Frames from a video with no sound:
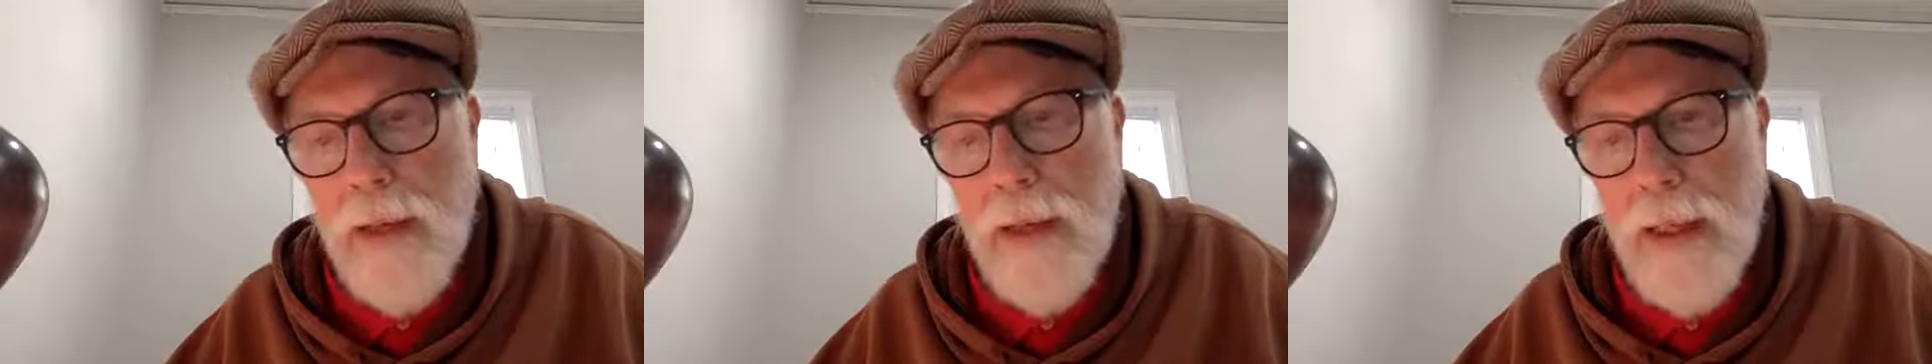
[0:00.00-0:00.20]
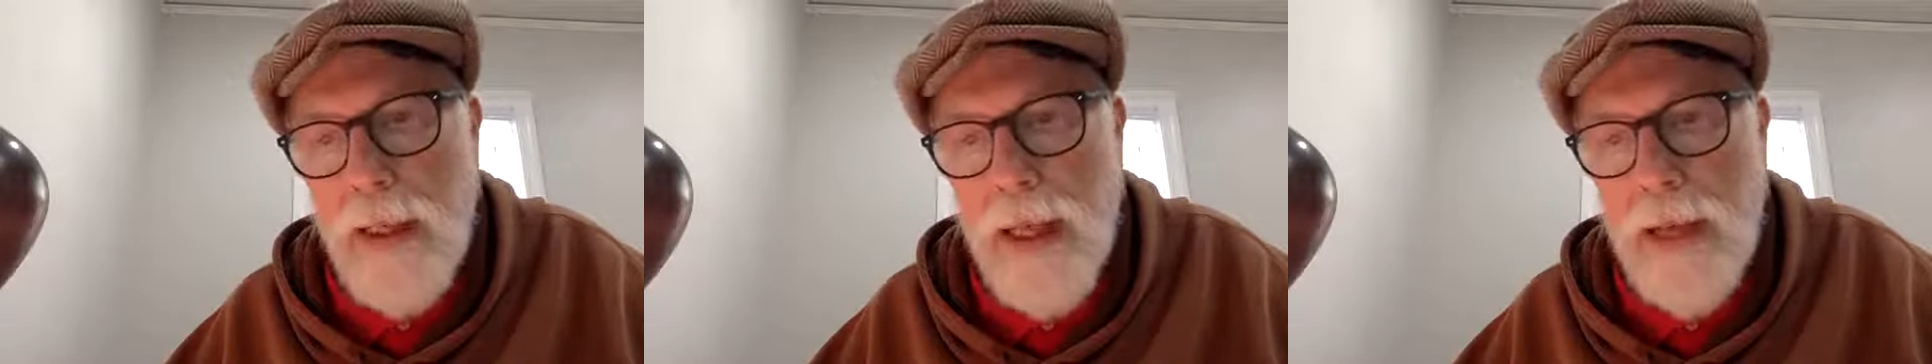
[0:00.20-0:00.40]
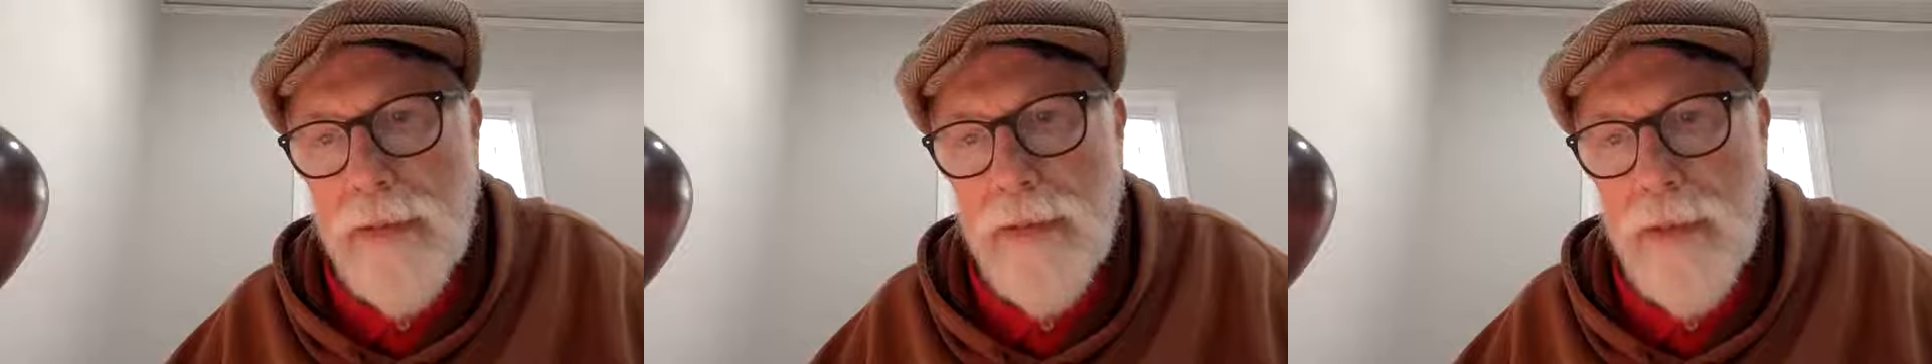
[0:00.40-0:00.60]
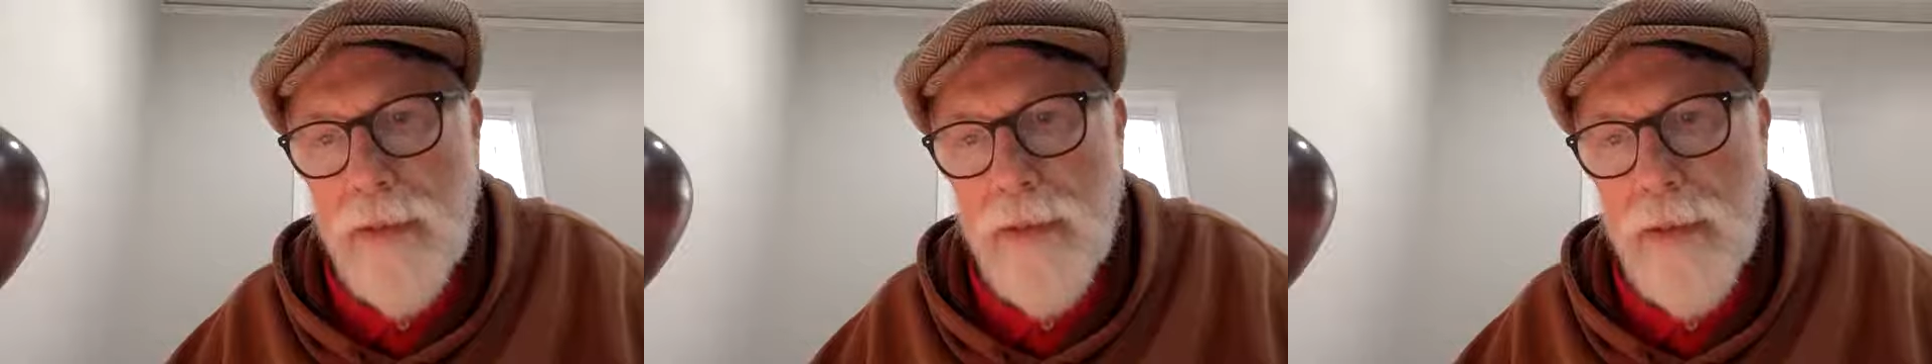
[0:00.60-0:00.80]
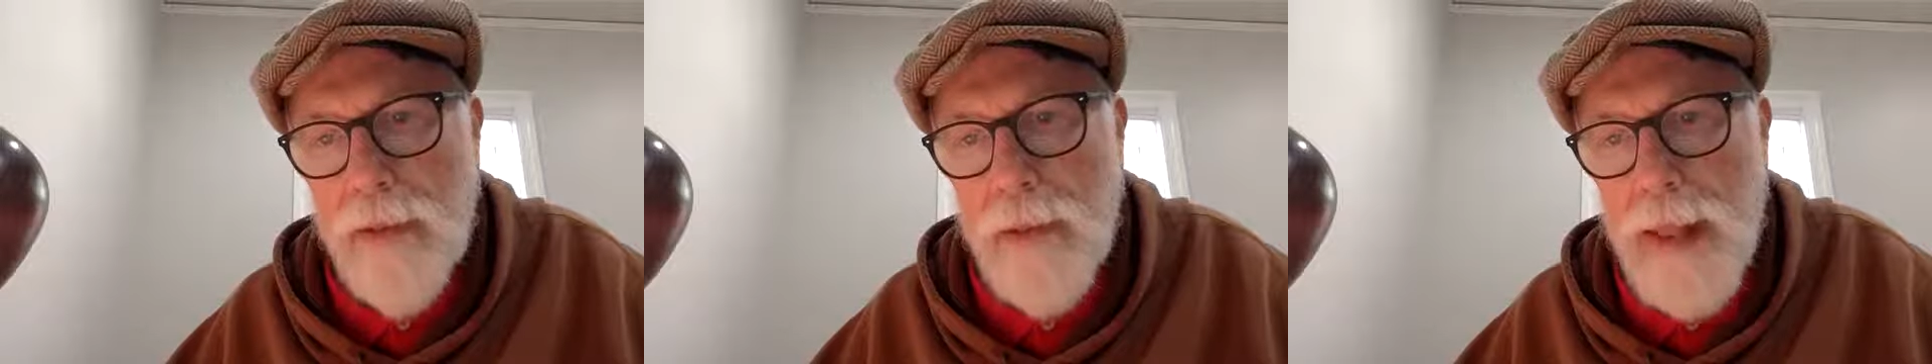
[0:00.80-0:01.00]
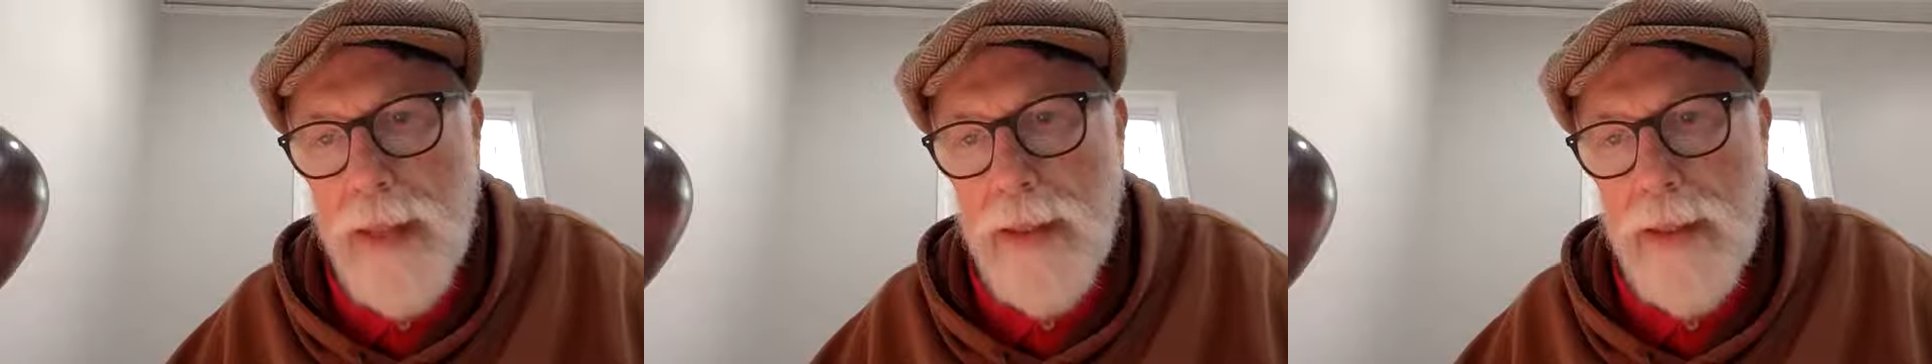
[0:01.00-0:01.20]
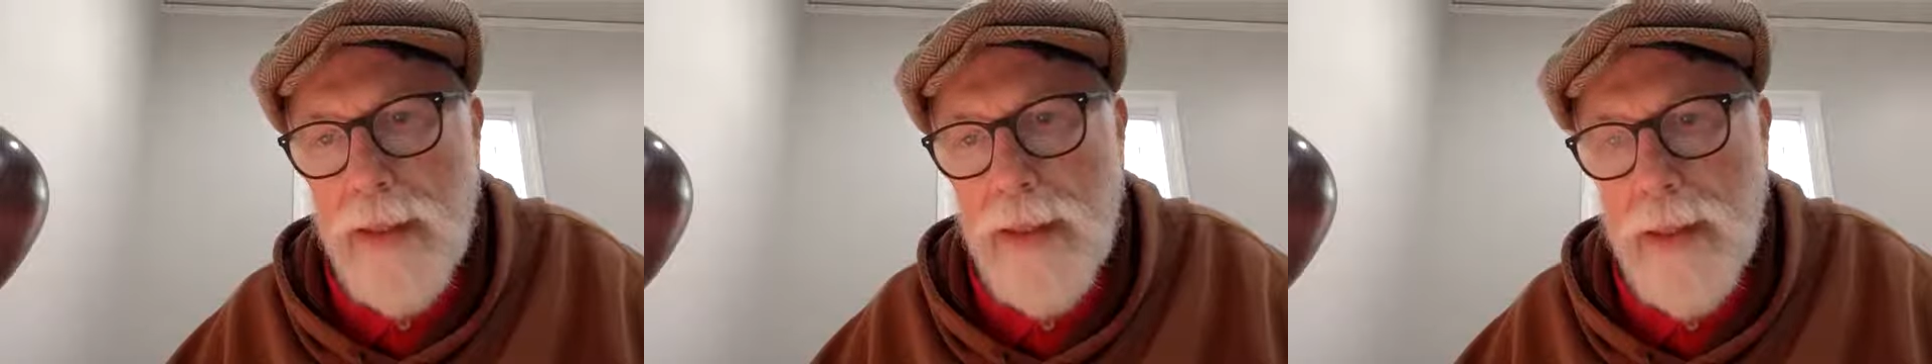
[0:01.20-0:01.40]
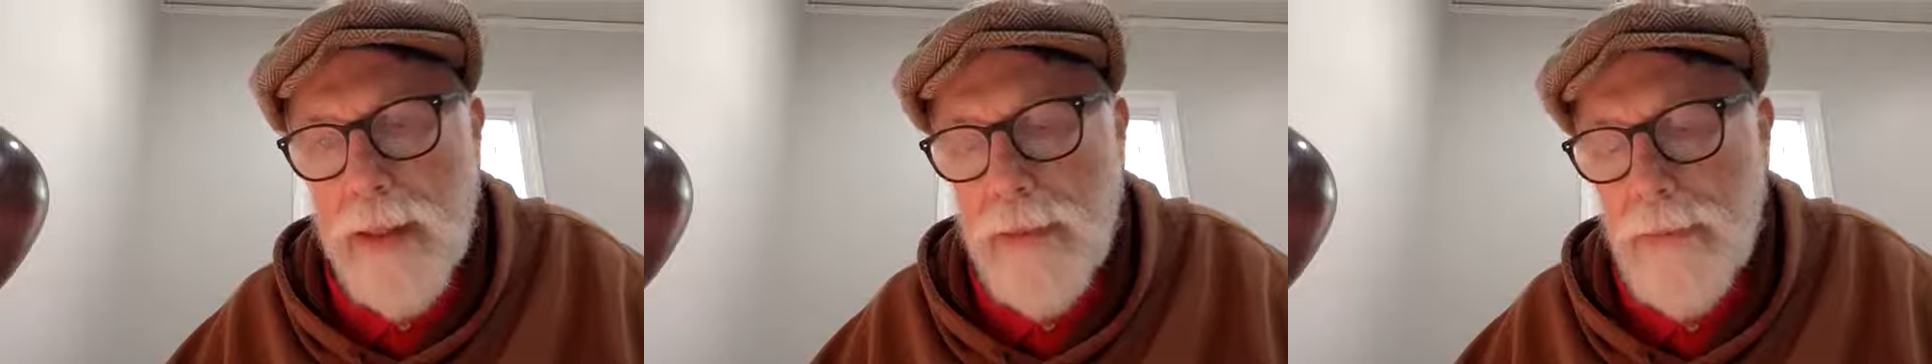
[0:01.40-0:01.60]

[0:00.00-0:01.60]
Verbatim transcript: in the life of humanity.